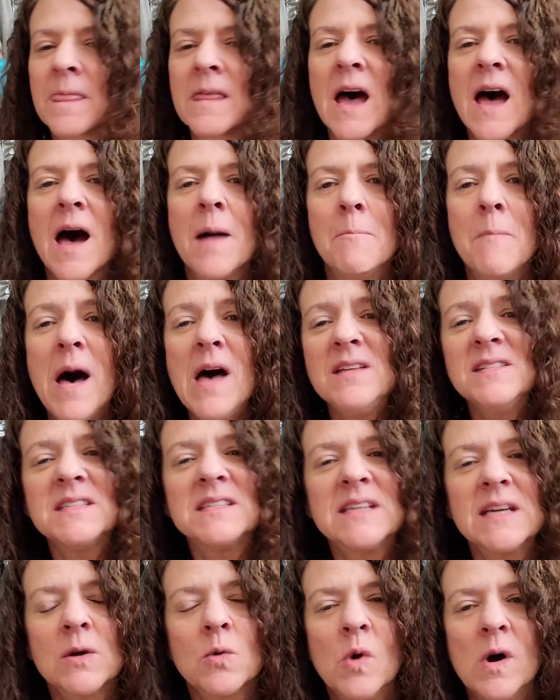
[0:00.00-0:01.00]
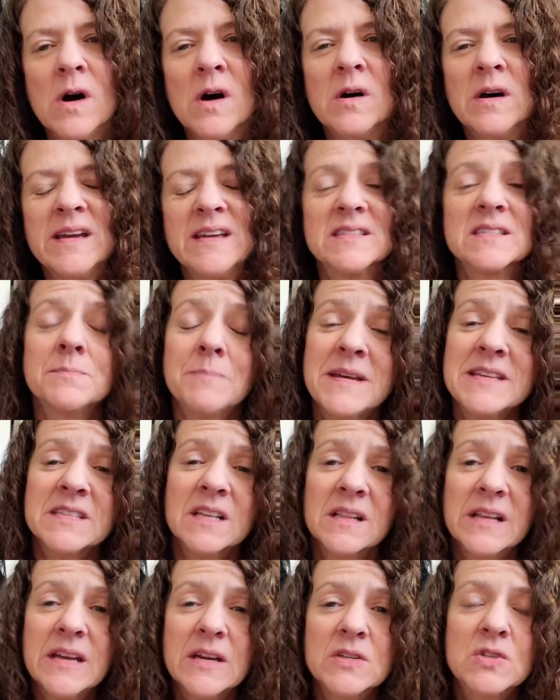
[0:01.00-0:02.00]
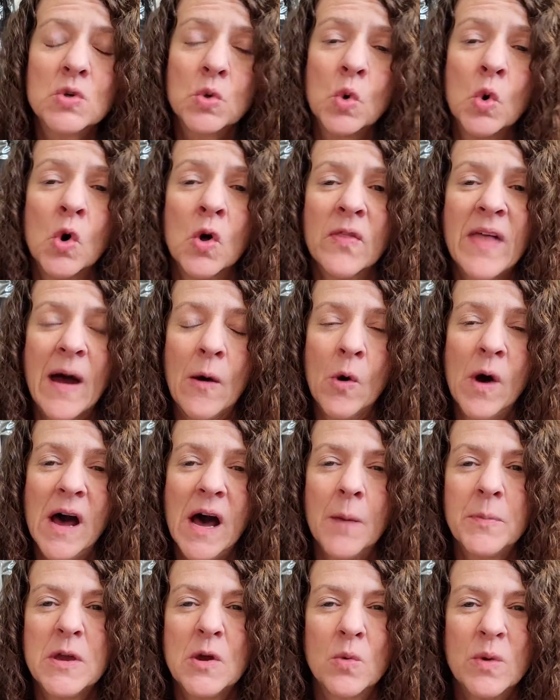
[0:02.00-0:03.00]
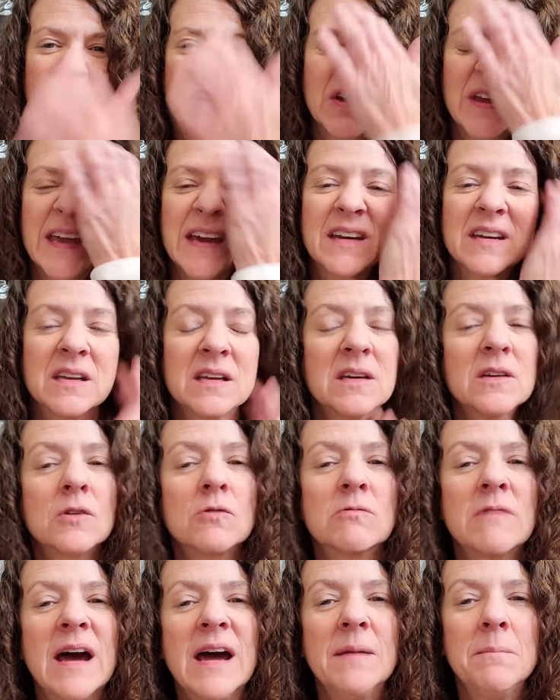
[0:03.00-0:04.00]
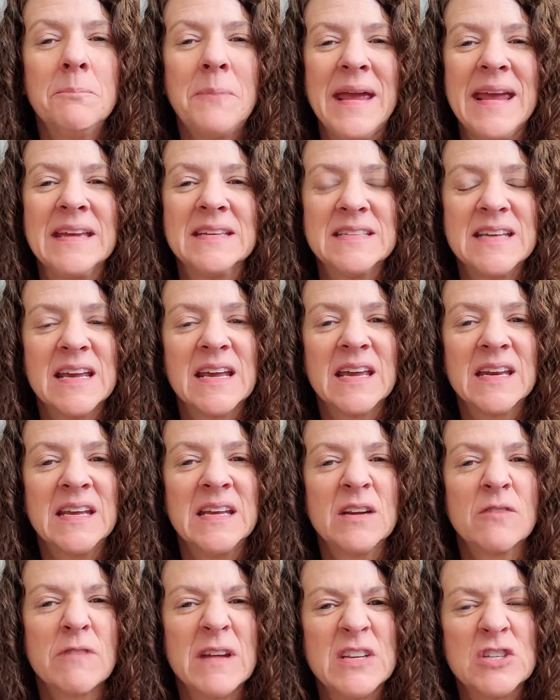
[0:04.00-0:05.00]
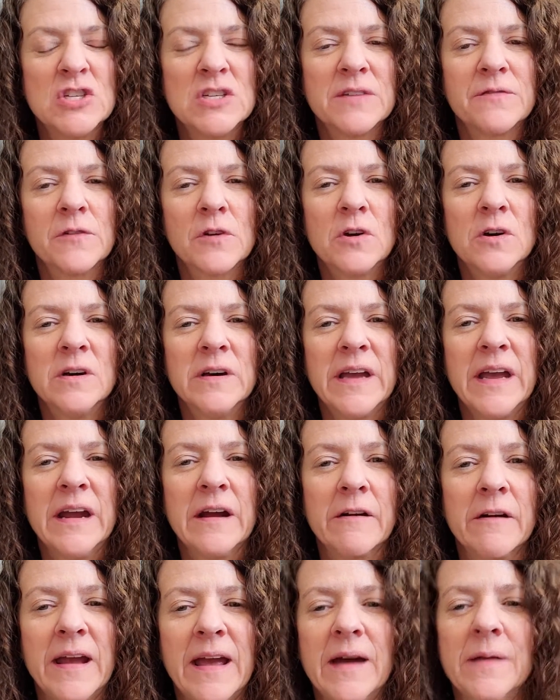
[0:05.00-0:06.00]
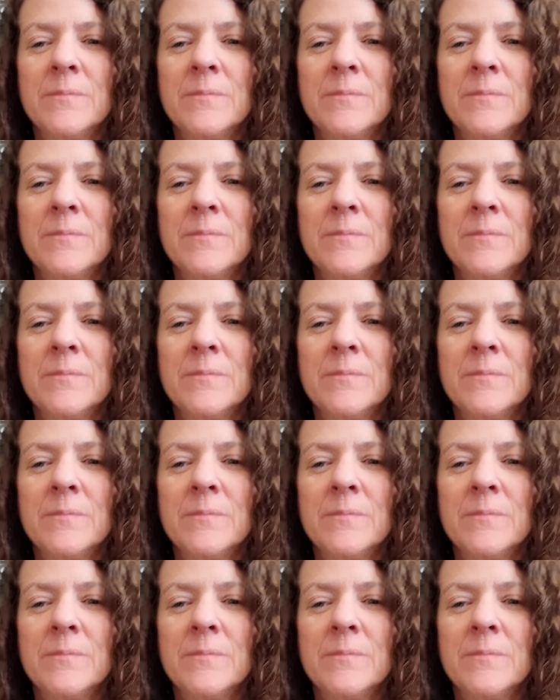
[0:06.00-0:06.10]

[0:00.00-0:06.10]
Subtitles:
A Mahl stick, well, it's basically a tool that will help you when you get in a little rut painting and need to reach a difficult area.